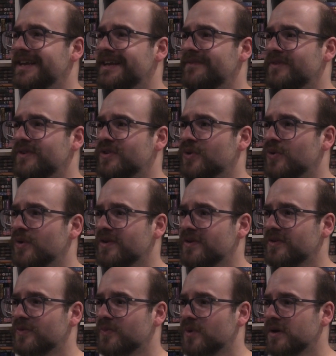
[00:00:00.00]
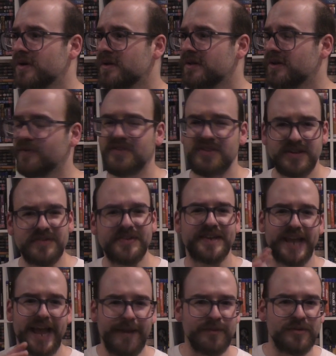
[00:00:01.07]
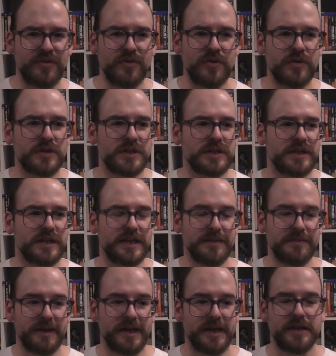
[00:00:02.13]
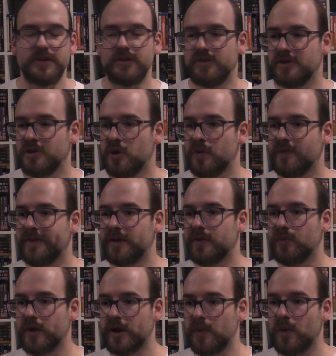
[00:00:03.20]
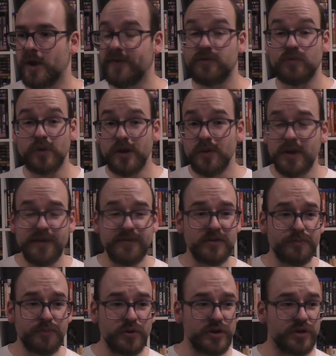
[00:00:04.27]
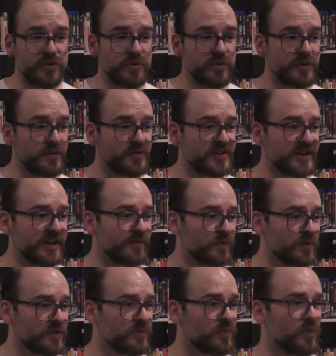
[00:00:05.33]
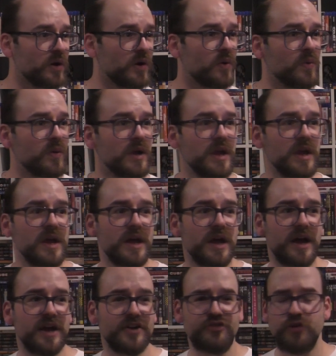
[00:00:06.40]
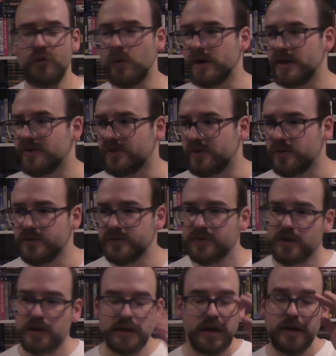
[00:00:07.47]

in Victoria as well. Obviously, there's like Amazon and eBay, and you can go with like Rare Waves. Rare Waves is pretty good. There was another one as well, Chalky's Oz.